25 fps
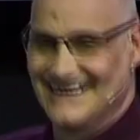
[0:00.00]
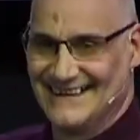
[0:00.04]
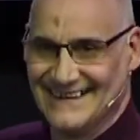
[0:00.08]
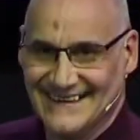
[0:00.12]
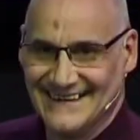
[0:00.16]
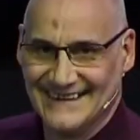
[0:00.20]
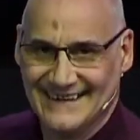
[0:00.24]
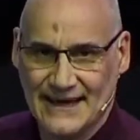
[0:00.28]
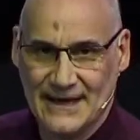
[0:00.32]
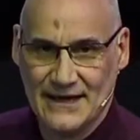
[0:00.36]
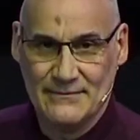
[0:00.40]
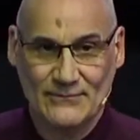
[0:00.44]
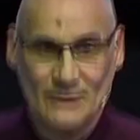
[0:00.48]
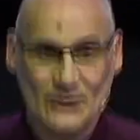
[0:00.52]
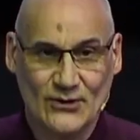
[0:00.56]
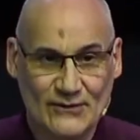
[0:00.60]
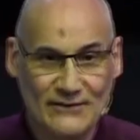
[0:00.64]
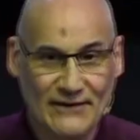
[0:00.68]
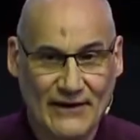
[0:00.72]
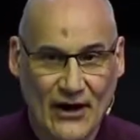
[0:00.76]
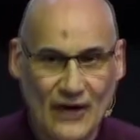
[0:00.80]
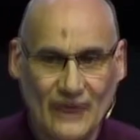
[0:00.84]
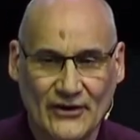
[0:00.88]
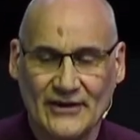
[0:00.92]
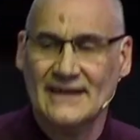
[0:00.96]
and move
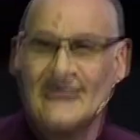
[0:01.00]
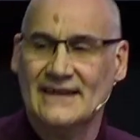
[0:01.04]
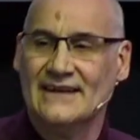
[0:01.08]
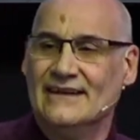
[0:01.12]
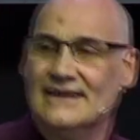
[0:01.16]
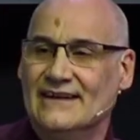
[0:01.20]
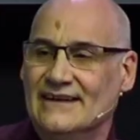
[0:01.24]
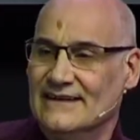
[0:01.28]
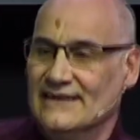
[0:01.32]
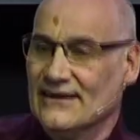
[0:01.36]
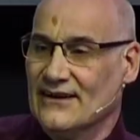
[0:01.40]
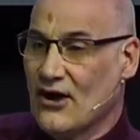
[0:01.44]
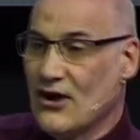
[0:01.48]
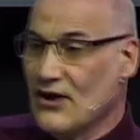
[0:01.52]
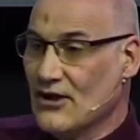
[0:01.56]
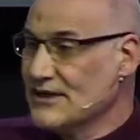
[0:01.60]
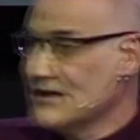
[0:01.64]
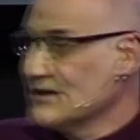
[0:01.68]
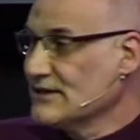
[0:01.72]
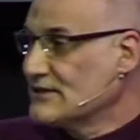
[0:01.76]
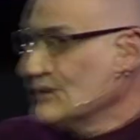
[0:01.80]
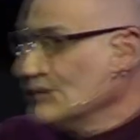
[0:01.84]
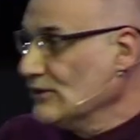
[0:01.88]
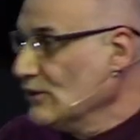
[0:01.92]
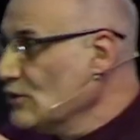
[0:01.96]
on, or you
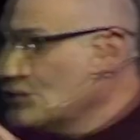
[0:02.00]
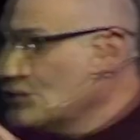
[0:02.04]
can look